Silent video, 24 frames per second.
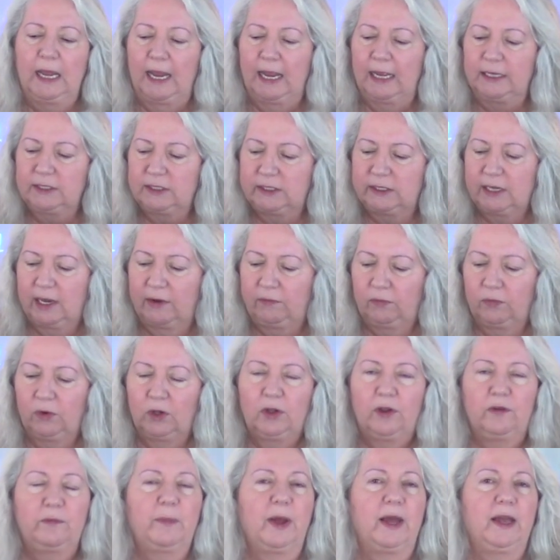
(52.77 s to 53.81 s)
And
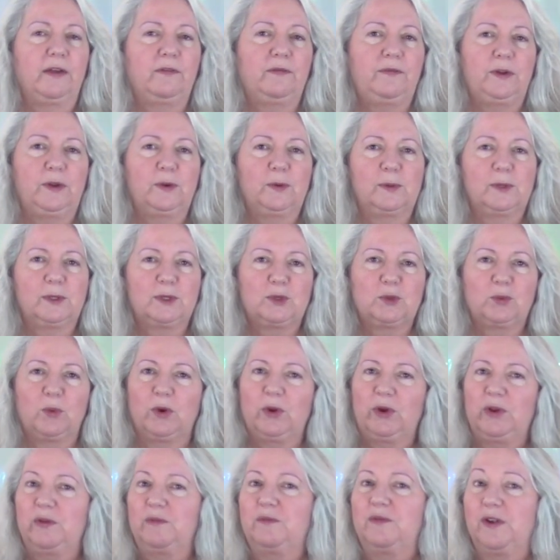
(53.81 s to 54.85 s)
several of my viewers
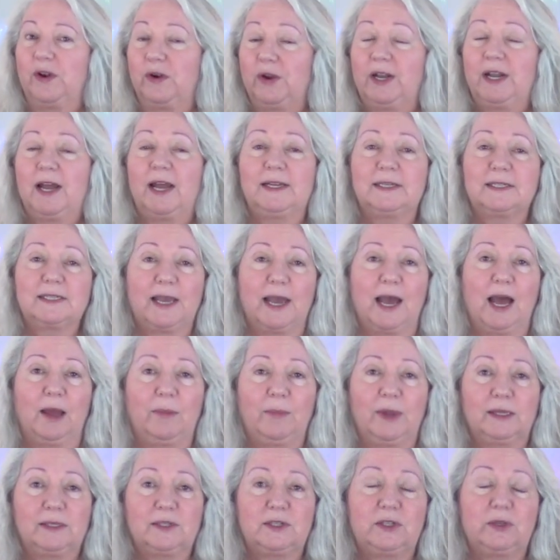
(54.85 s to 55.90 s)
wrote in very nice
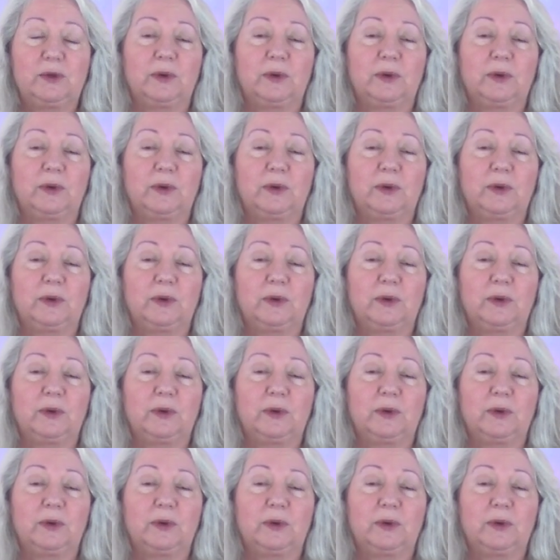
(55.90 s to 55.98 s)
comments